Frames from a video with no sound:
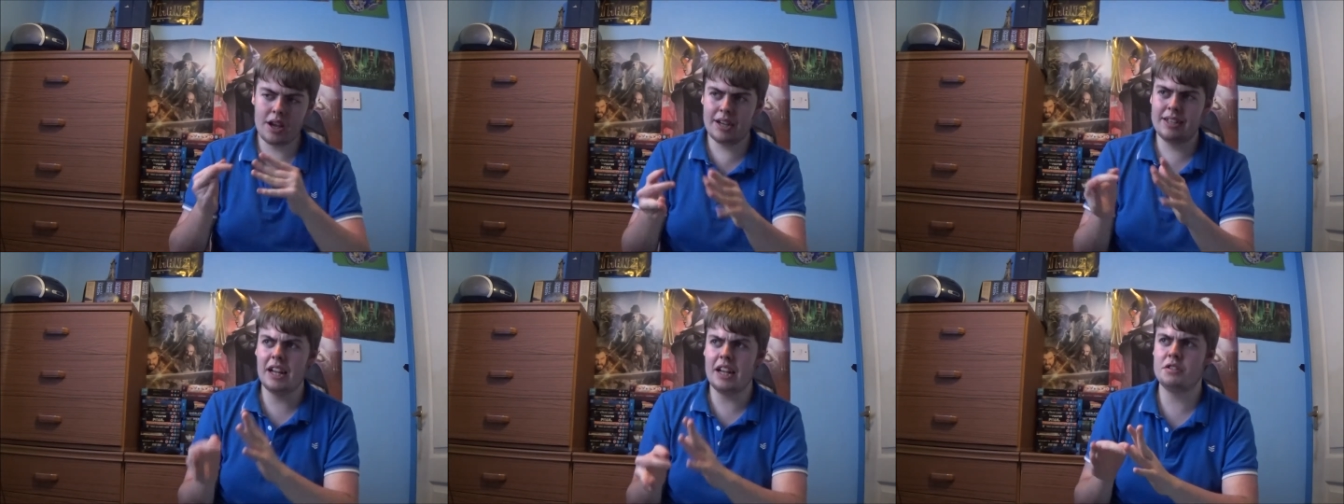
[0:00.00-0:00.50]

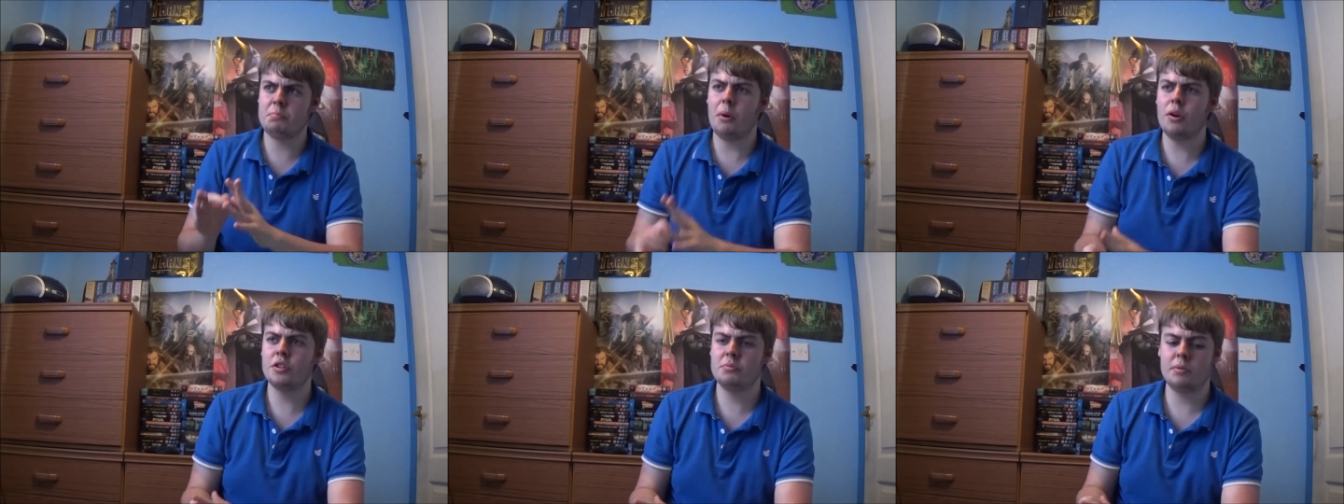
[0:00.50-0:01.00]
it's
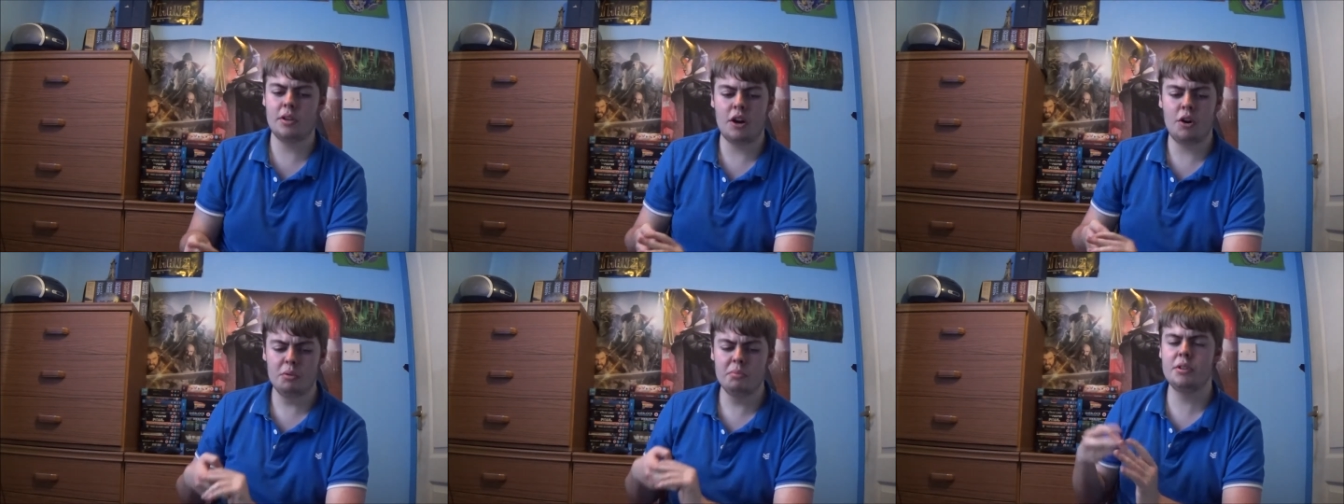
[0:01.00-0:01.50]
possible. I
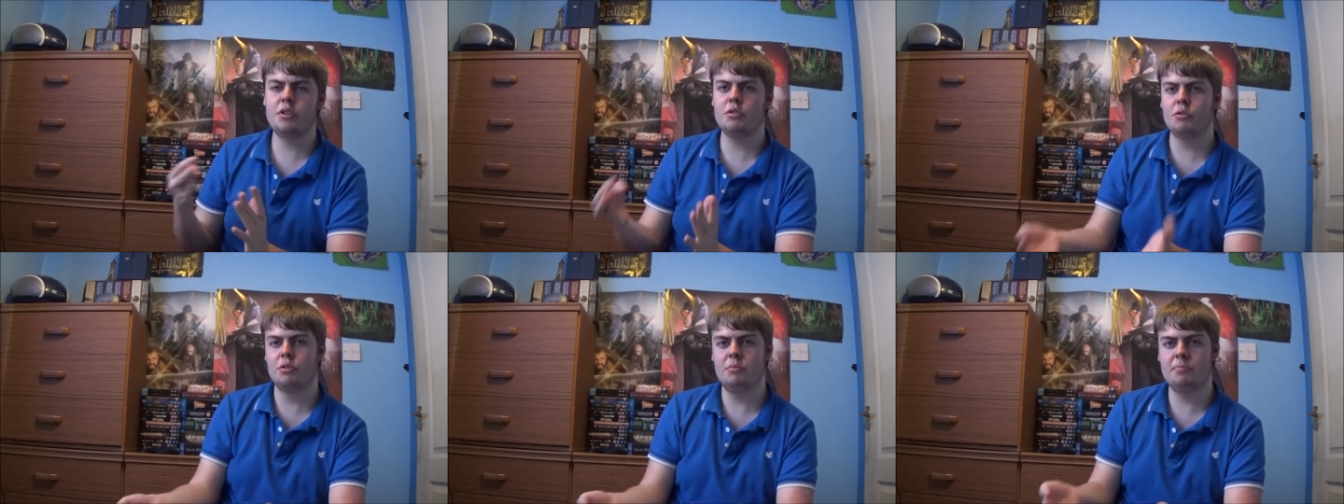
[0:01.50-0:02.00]
hope they
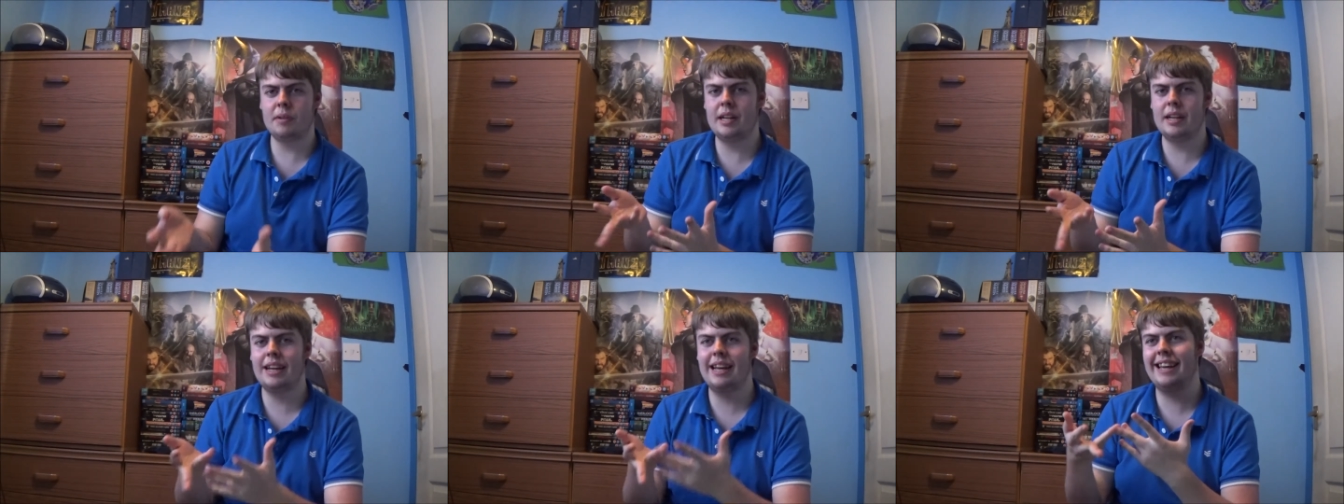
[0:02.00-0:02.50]
don't,
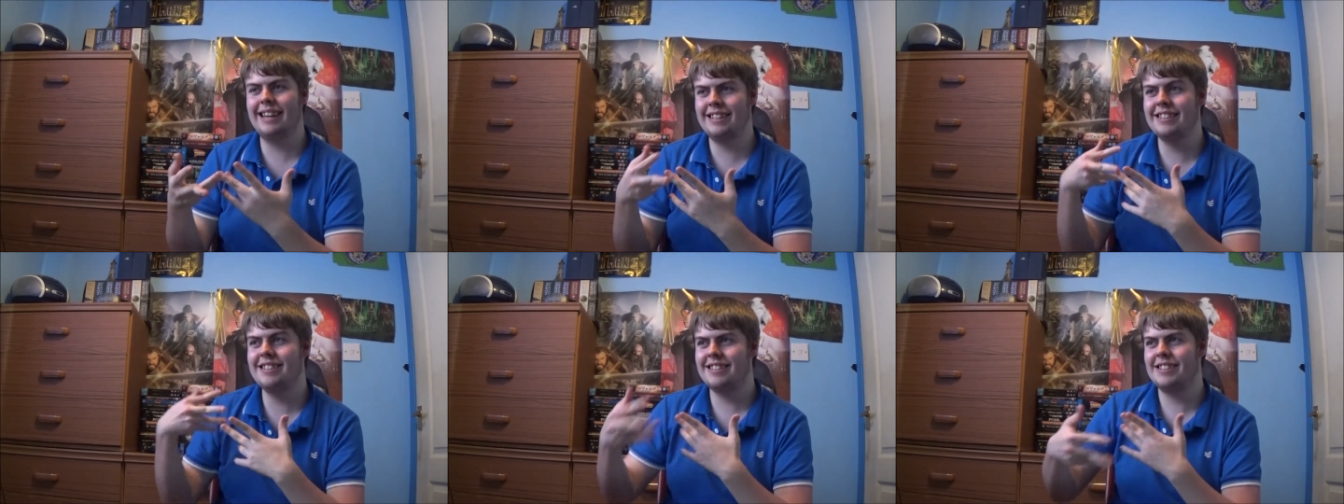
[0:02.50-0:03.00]
but it,
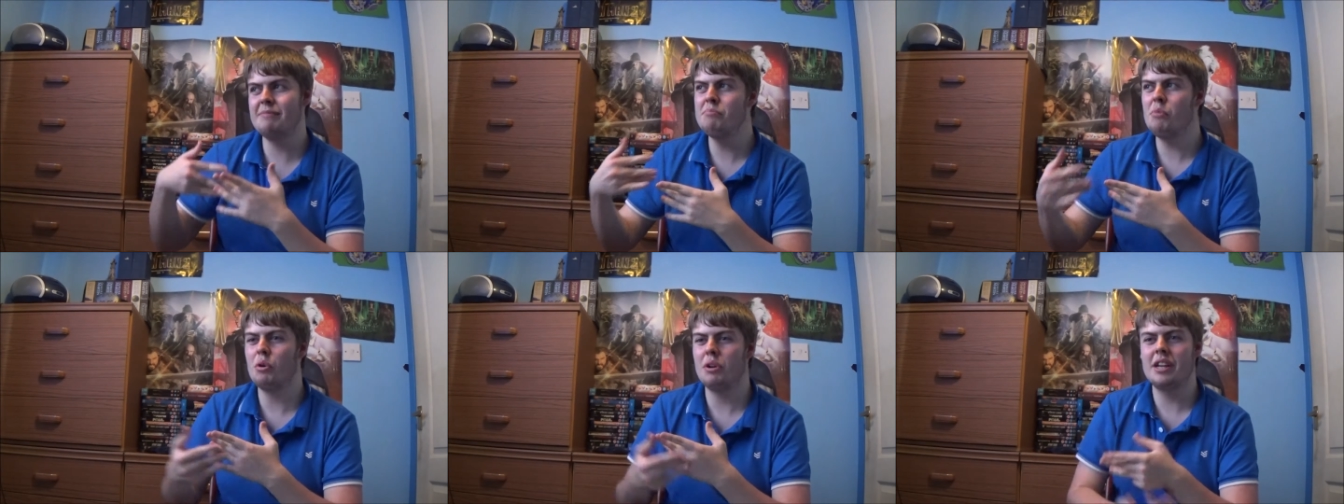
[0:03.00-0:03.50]
seems
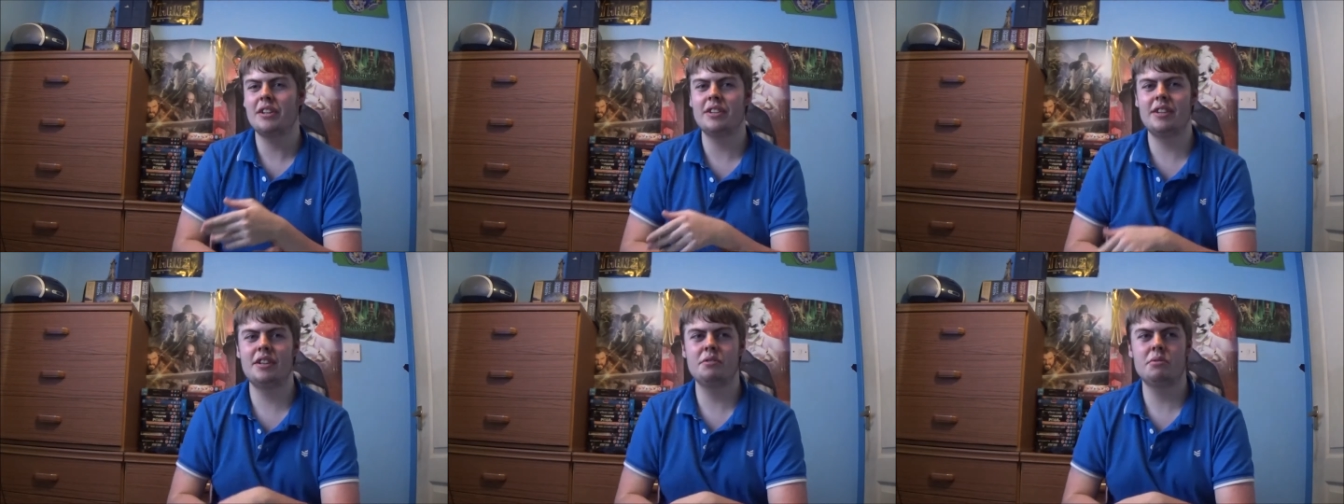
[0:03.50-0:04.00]
more
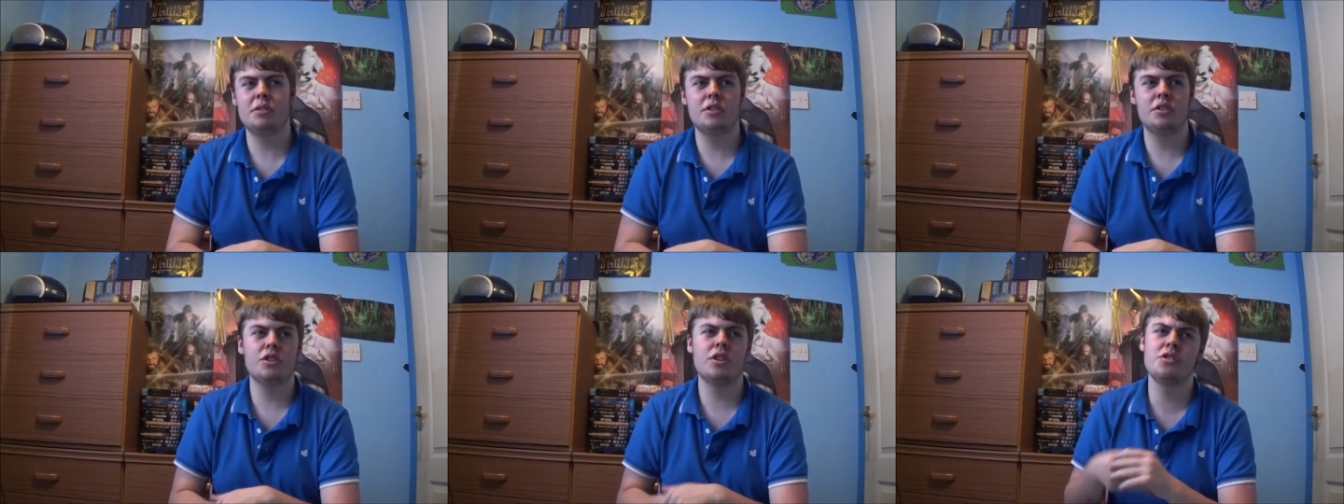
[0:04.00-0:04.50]
likely that's what
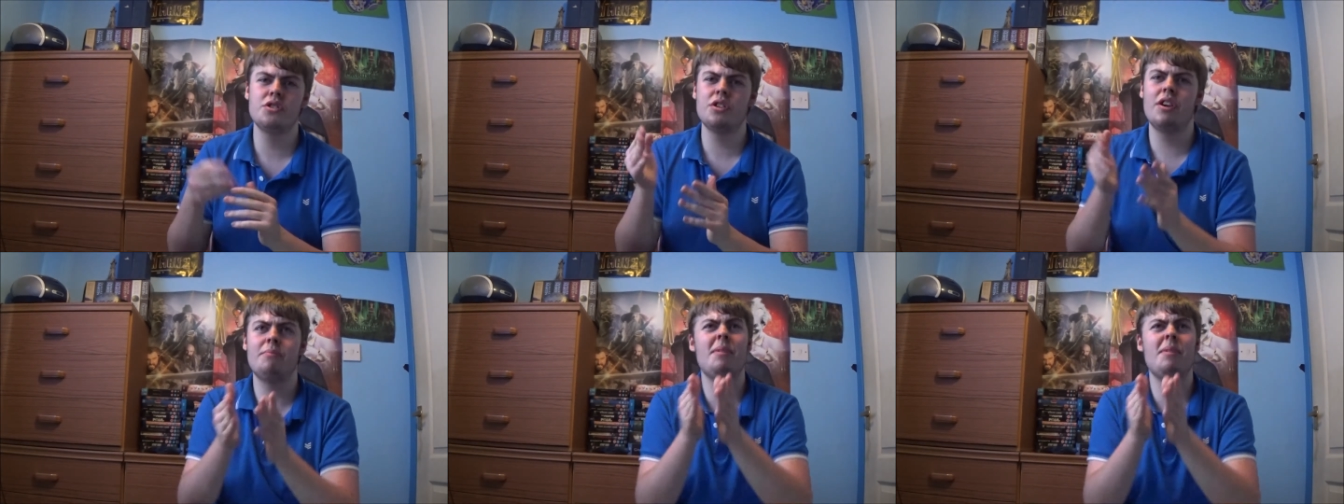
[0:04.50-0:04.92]
they're gonna do.